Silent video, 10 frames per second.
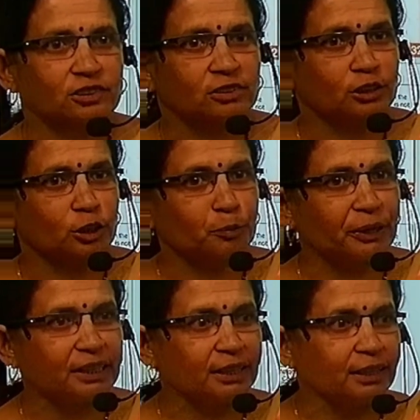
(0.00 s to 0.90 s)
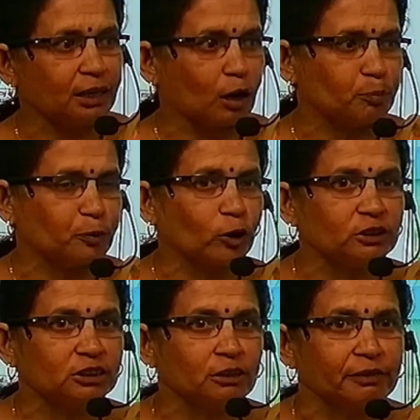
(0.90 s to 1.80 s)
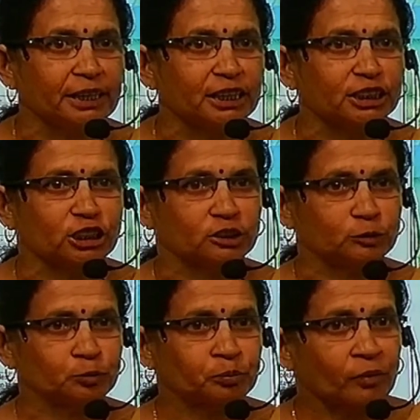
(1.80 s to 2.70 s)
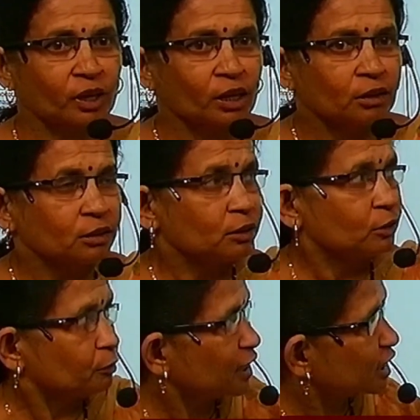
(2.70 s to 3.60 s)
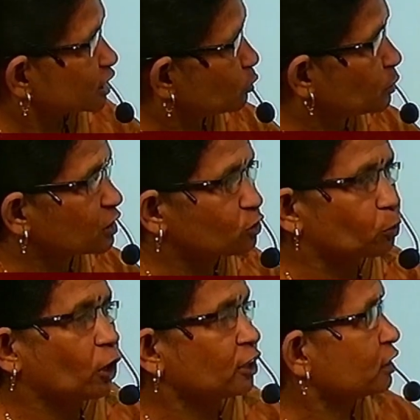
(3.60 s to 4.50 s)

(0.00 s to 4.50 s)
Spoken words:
depending upon the venation. Venation means what?